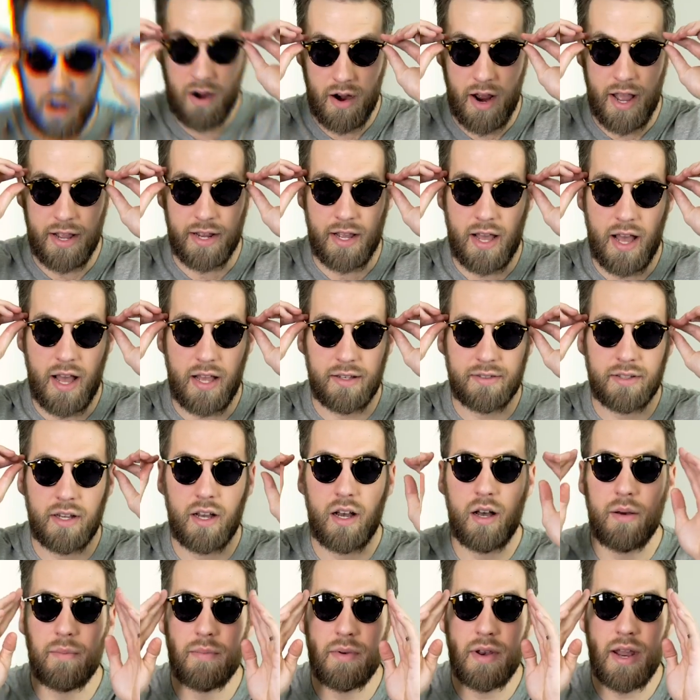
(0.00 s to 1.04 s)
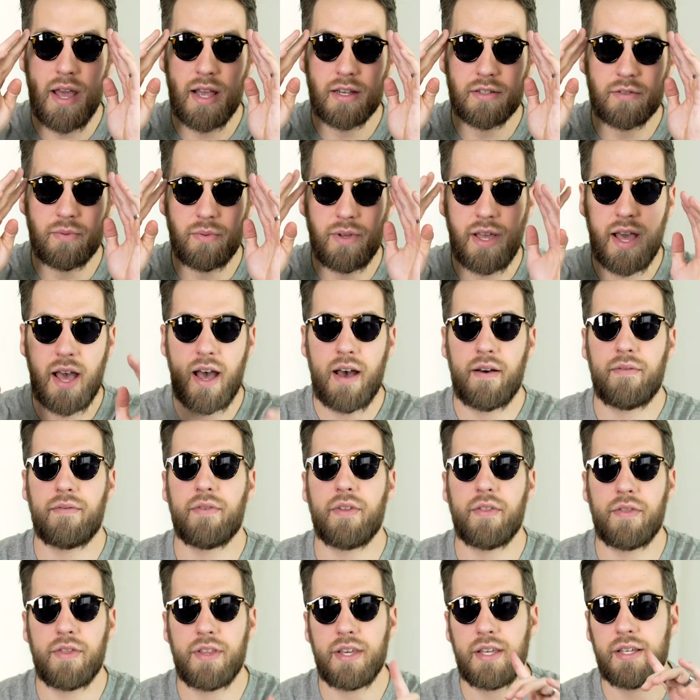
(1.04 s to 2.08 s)
All right, guys, up next we
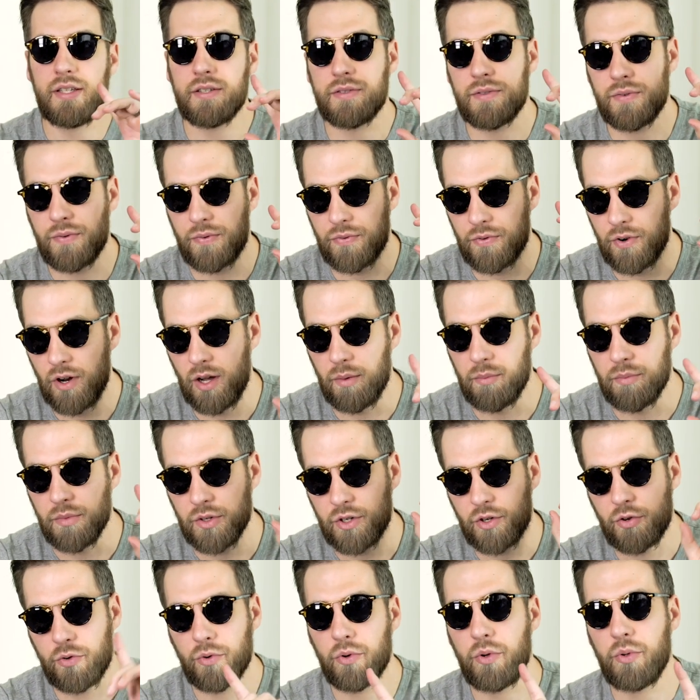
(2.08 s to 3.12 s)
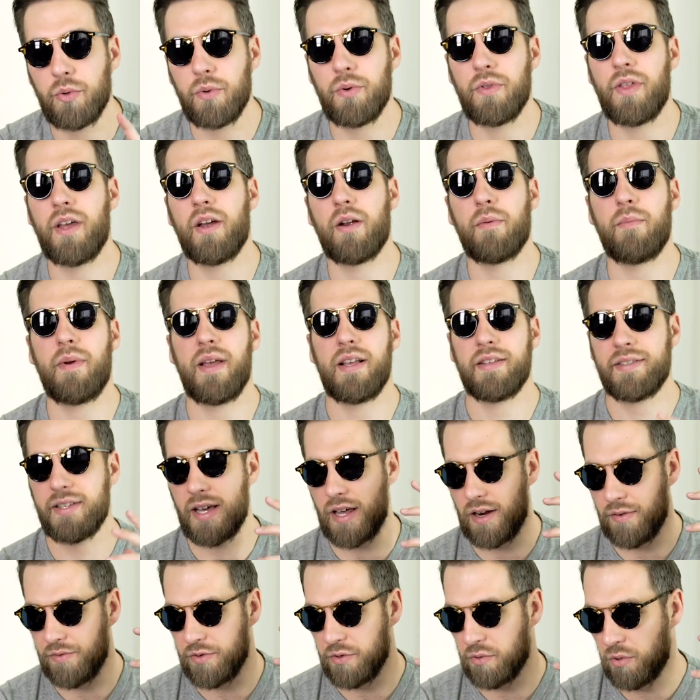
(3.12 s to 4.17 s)
have these from Krewe. They are based
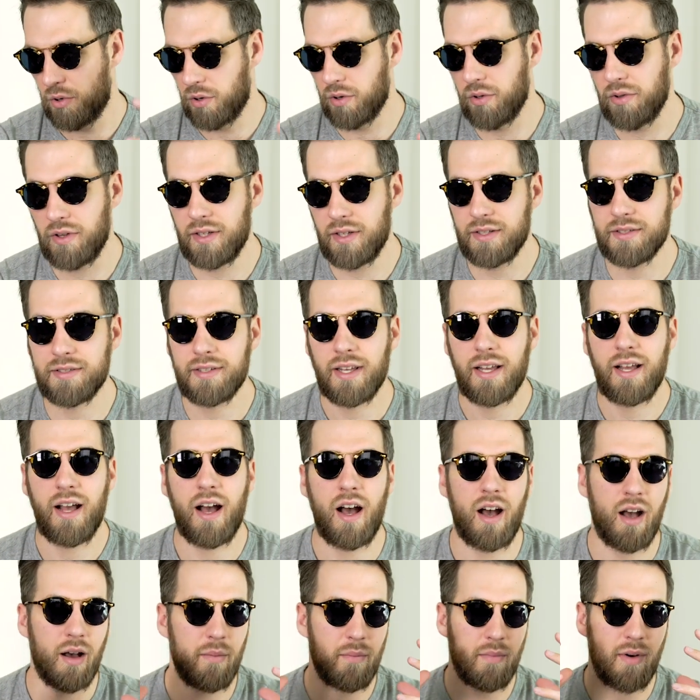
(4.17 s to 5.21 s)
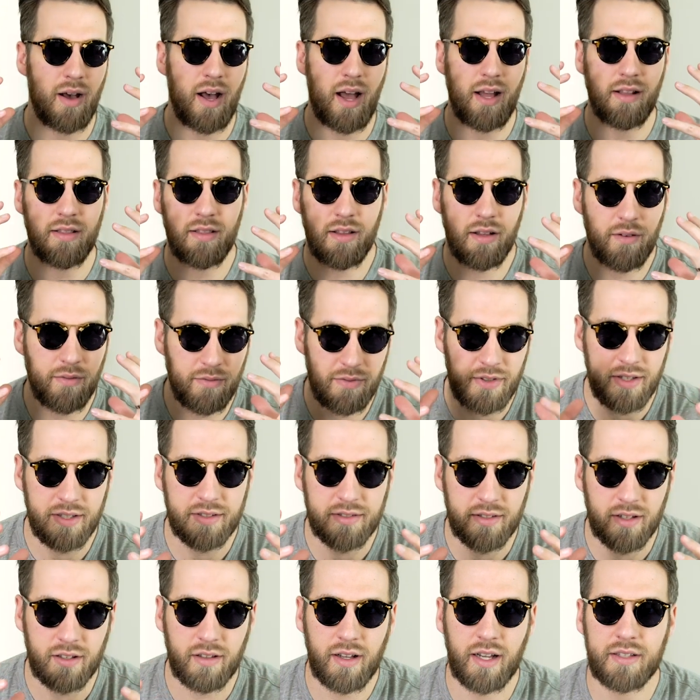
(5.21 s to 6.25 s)
out of New Orleans. Um, I love these
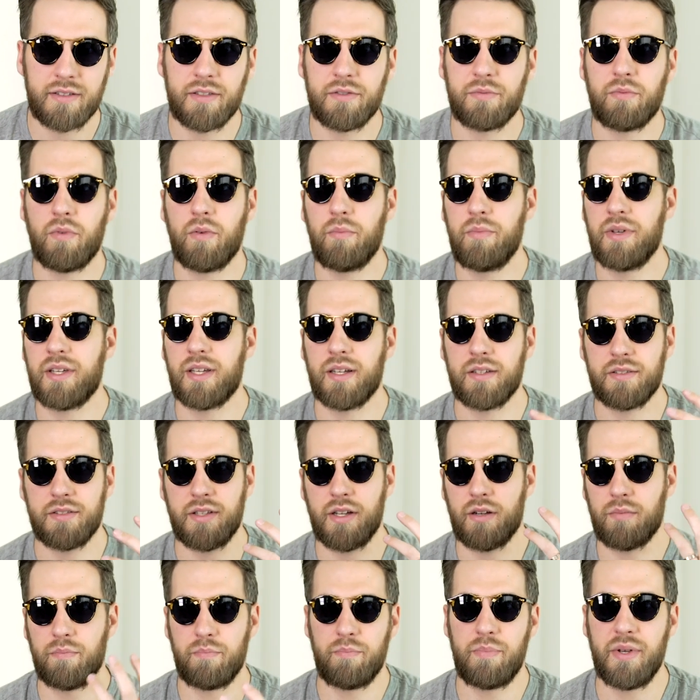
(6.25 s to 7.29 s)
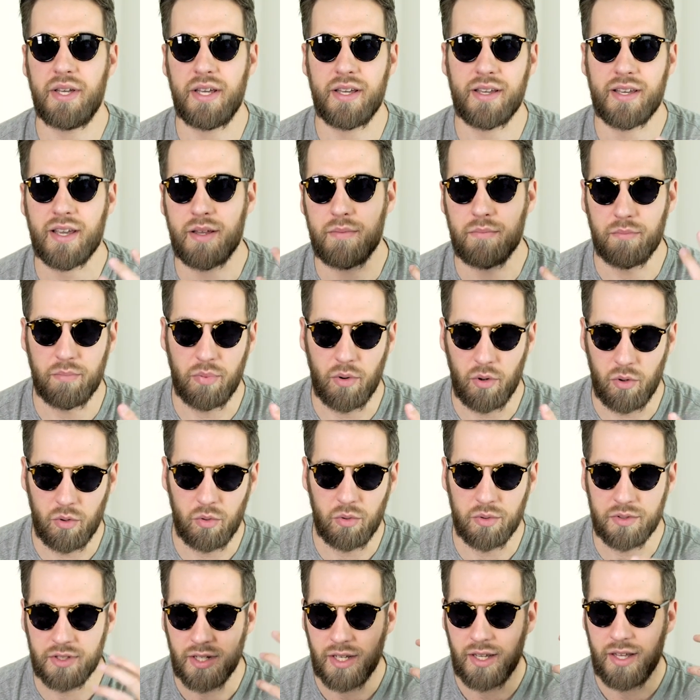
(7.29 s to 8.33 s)
sunglasses, one, because they're big and
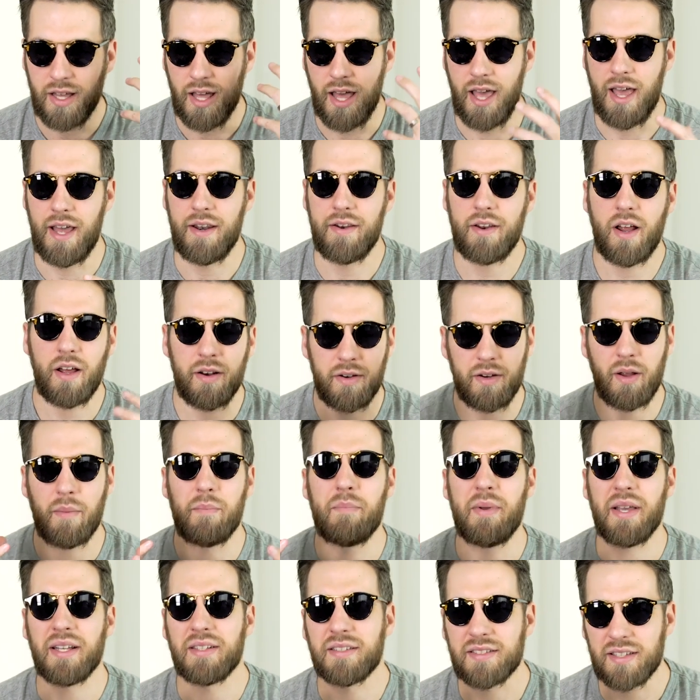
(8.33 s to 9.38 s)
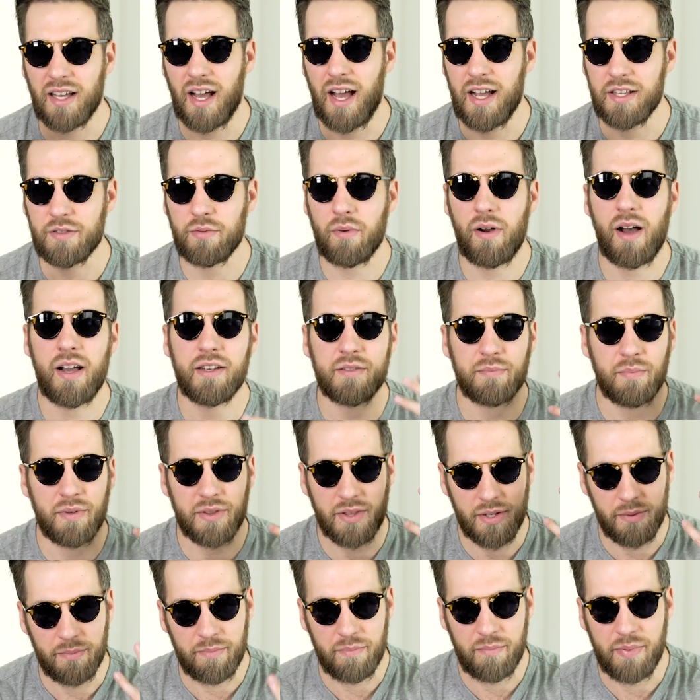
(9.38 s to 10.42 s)
bold and not, not big size-wise, but
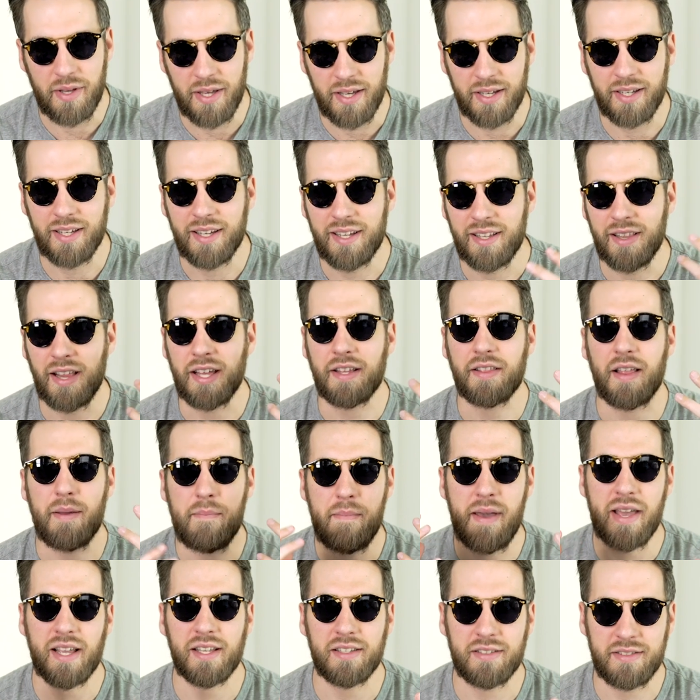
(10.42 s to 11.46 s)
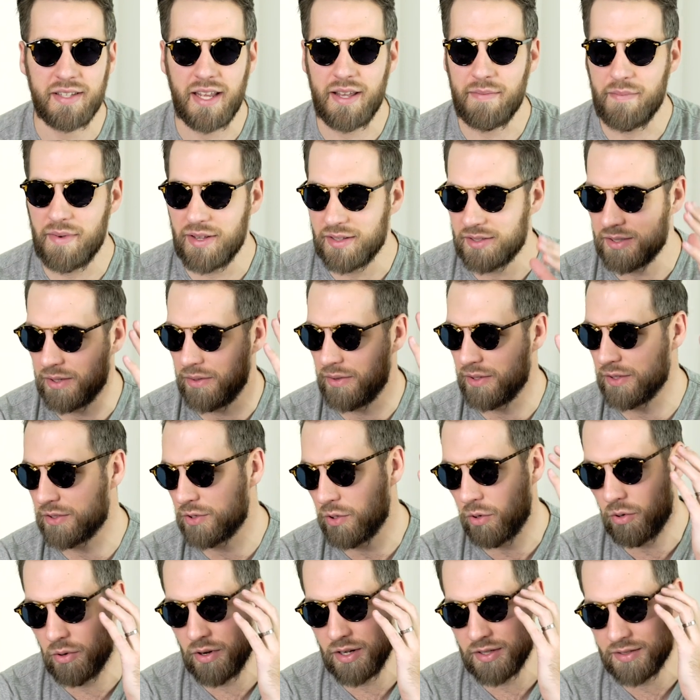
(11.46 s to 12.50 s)
they're big, like they make a statement. So the
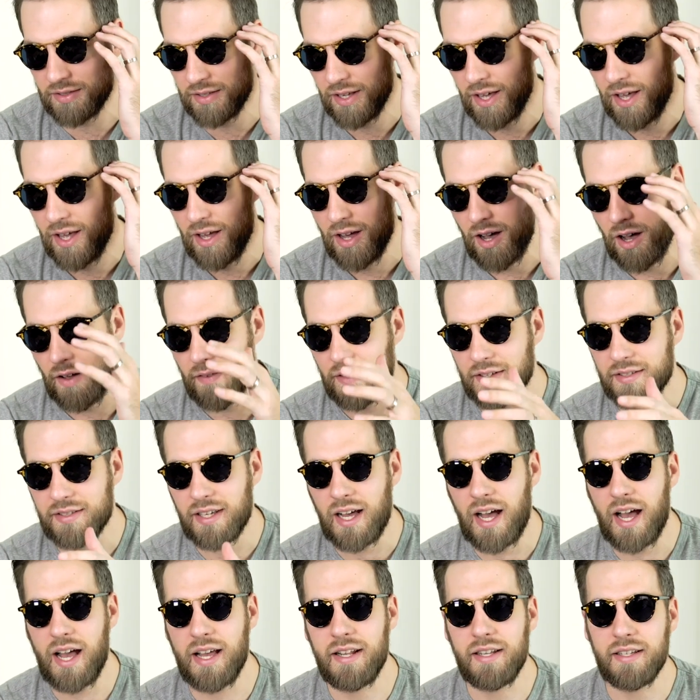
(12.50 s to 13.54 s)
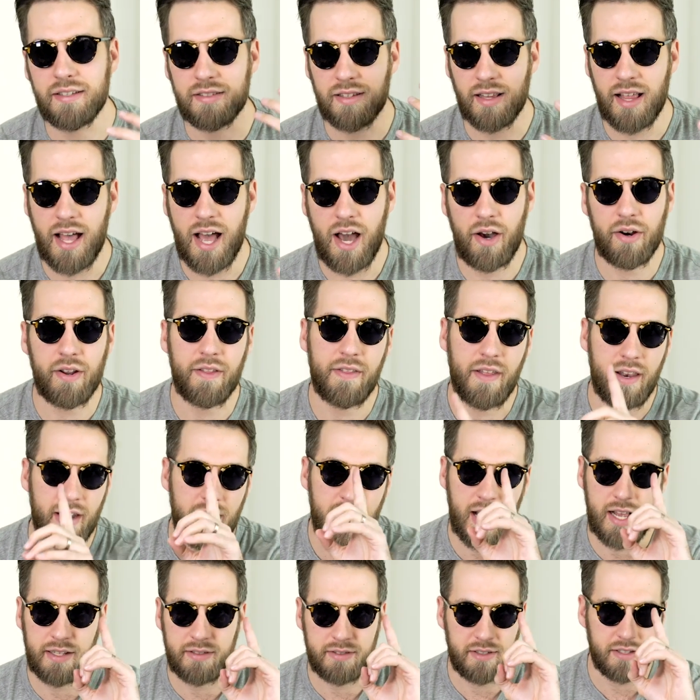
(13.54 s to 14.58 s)
tortoise on the side is loud, and then it
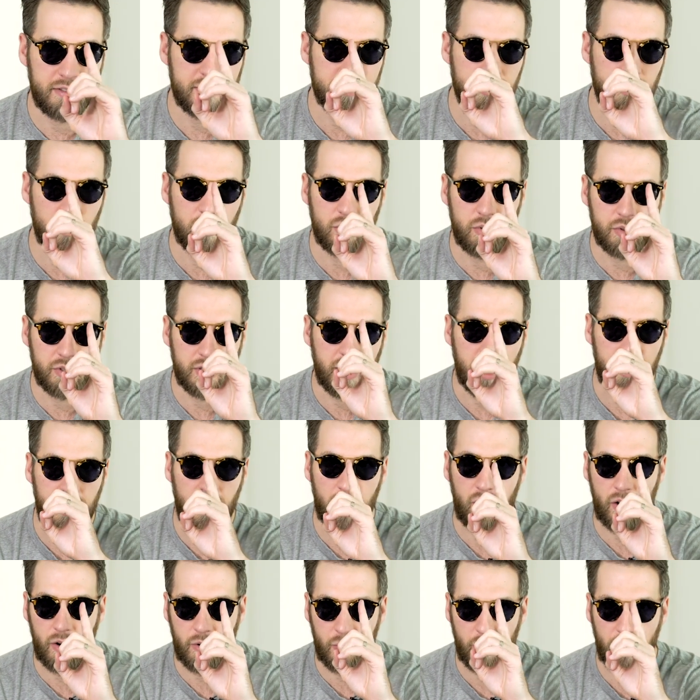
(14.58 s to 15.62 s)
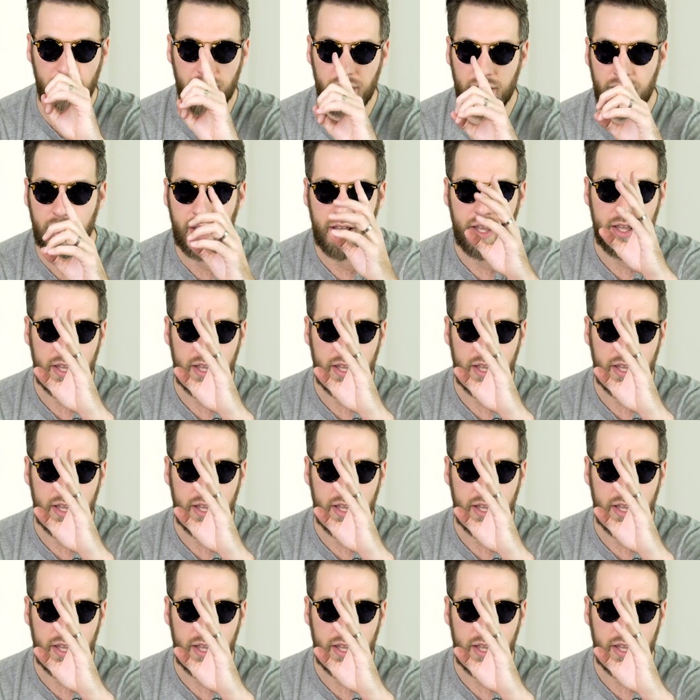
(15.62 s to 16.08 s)
has this gold kind of hardware